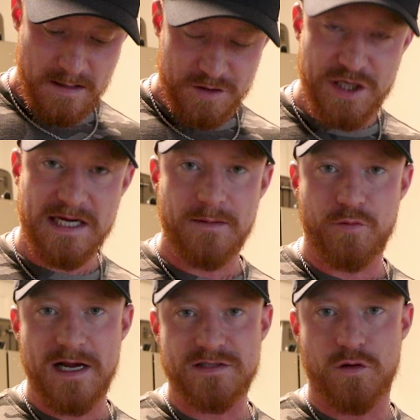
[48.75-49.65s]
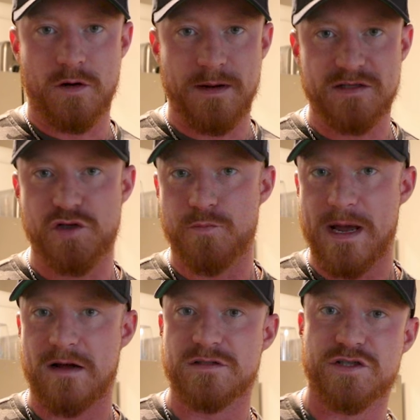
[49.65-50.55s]
chicken breasts or about 2
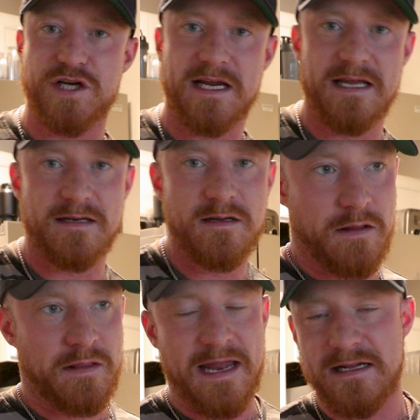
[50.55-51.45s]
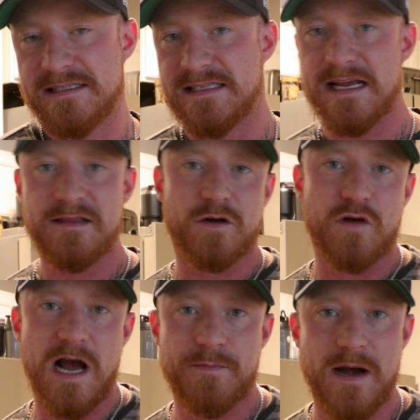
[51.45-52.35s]
pounds of chicken, let it sit in the
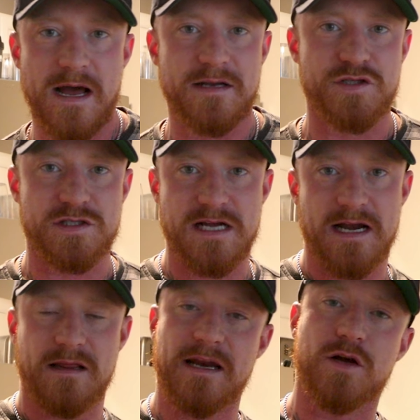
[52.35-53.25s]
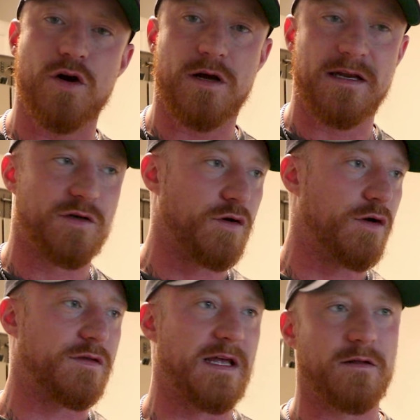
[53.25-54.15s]
crock pot and just kind of let it cook and do
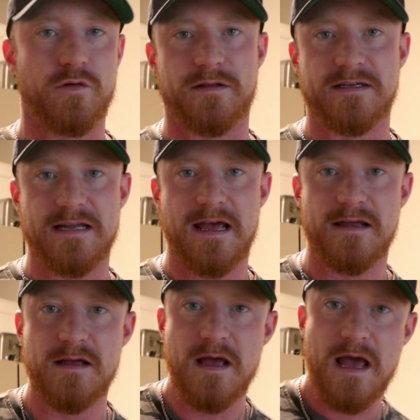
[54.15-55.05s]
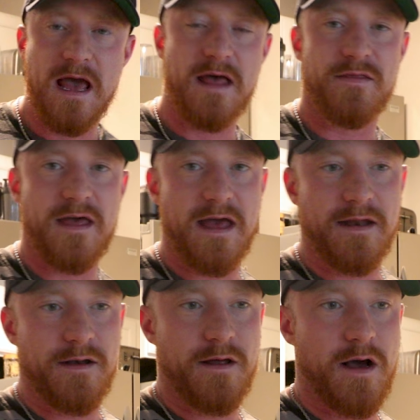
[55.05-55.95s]
your thing throughout the day, and
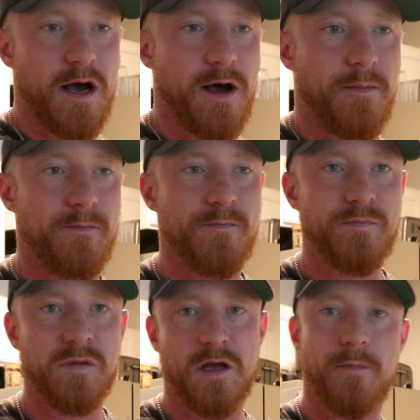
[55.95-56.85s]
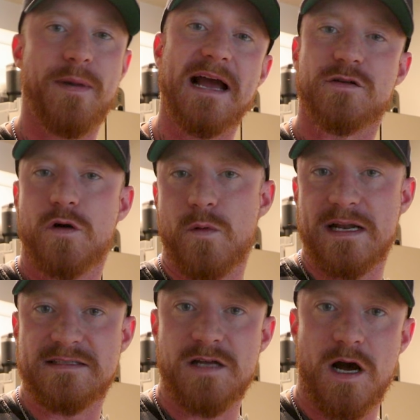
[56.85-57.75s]
then come back to it when
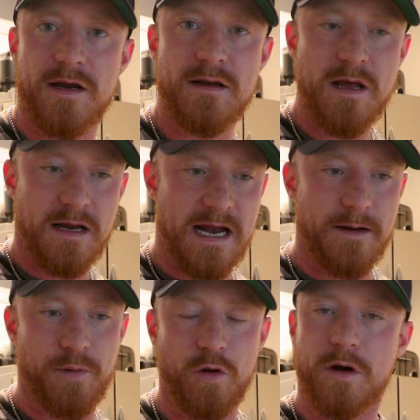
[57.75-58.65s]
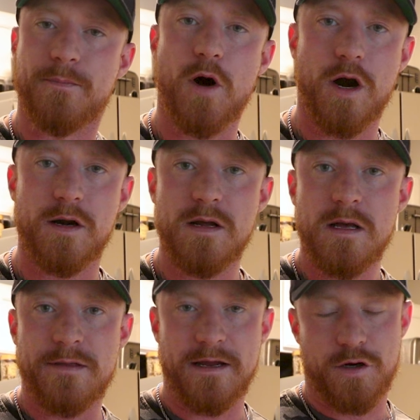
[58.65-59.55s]
it's done, kind of pull it apart
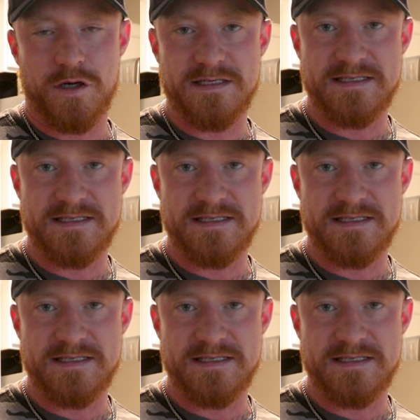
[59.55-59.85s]
that you're gonna